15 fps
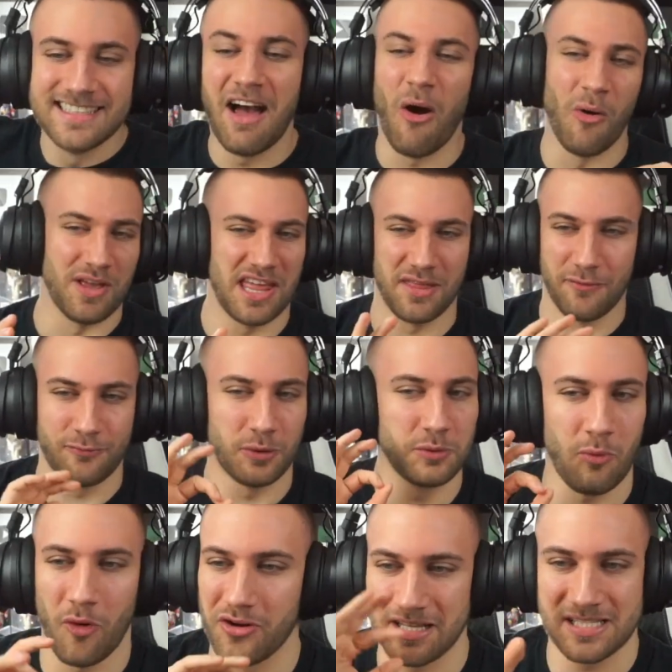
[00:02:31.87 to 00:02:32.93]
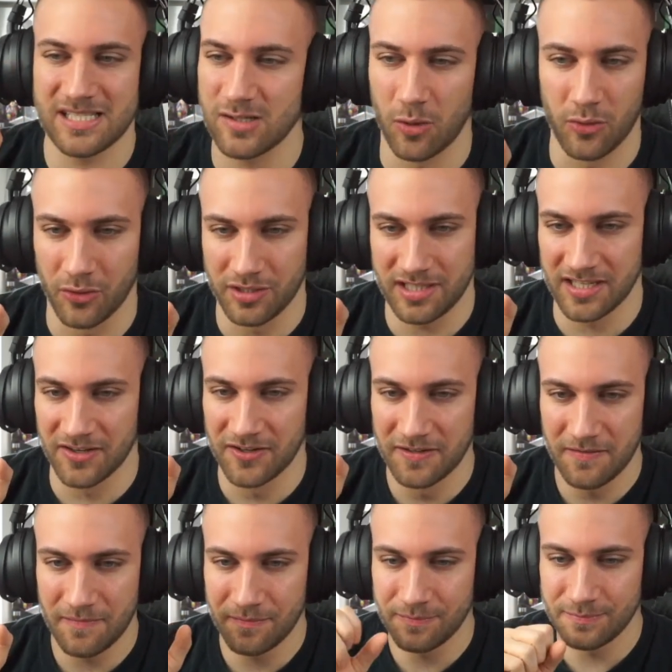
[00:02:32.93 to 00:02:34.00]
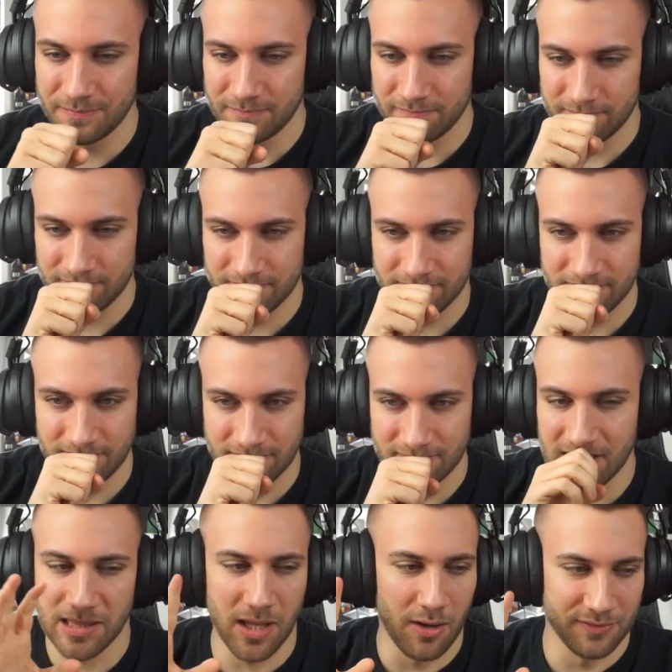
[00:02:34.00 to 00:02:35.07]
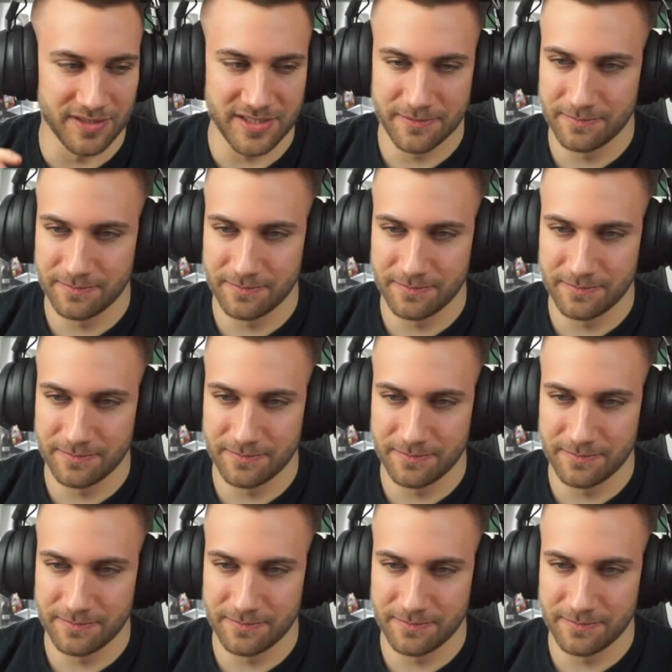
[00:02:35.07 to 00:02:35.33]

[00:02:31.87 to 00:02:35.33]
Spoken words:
Oh yeah, the footwork is so good here. Love it.